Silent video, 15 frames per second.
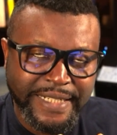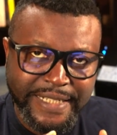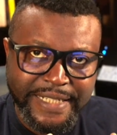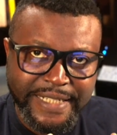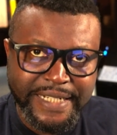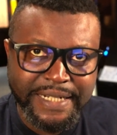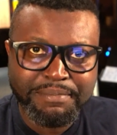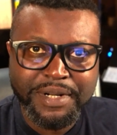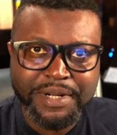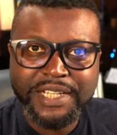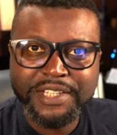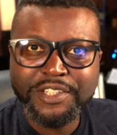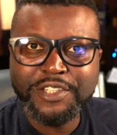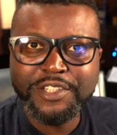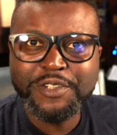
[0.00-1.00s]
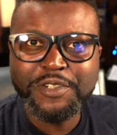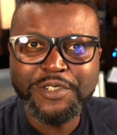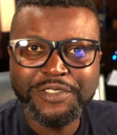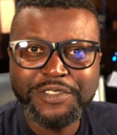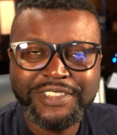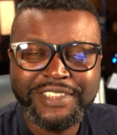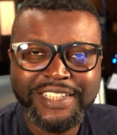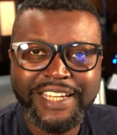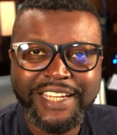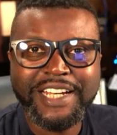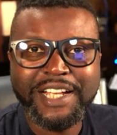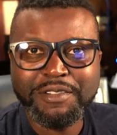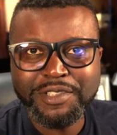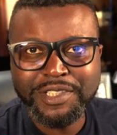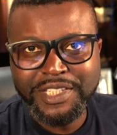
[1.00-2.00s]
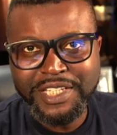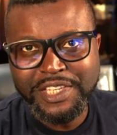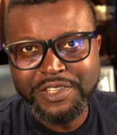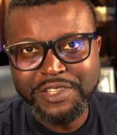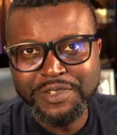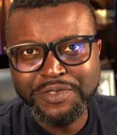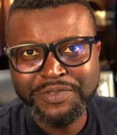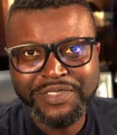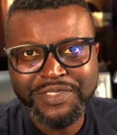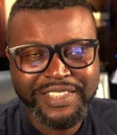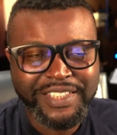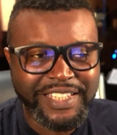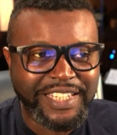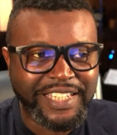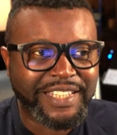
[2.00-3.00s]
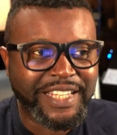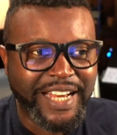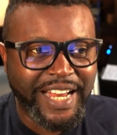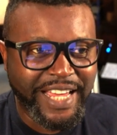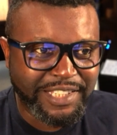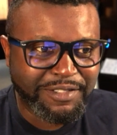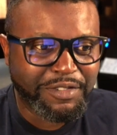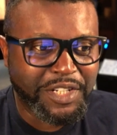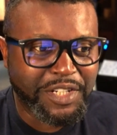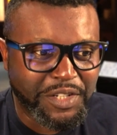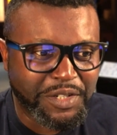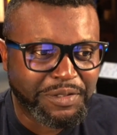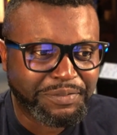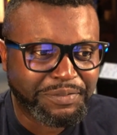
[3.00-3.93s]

God bless you, and I'll see you in the next video.